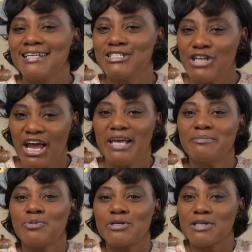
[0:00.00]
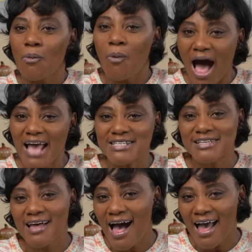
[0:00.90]
James was a wise
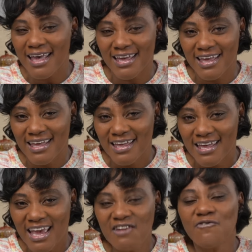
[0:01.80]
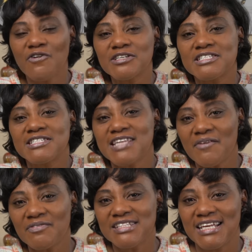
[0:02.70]
guy. In verse
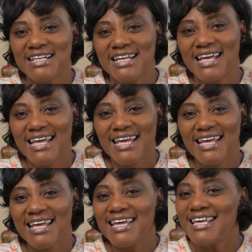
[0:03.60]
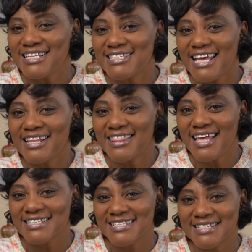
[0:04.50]
17, he said
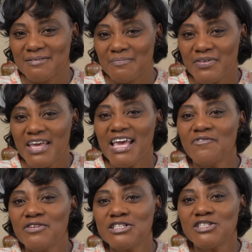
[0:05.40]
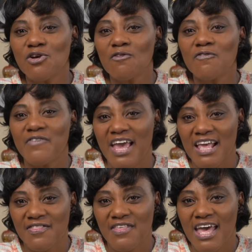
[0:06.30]
this Even so,
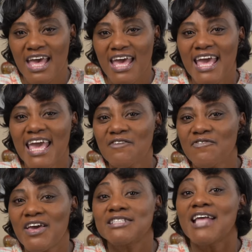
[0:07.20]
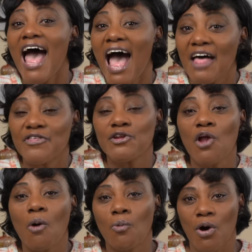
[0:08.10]
faith, if it hath
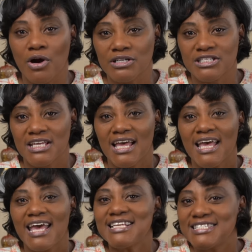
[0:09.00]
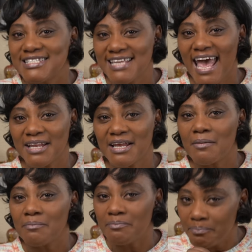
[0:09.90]
not works, is dead,
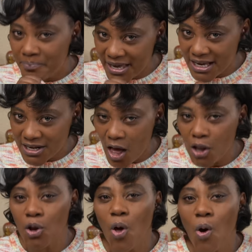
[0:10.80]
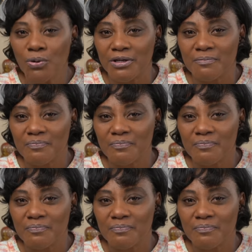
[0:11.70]
being alone.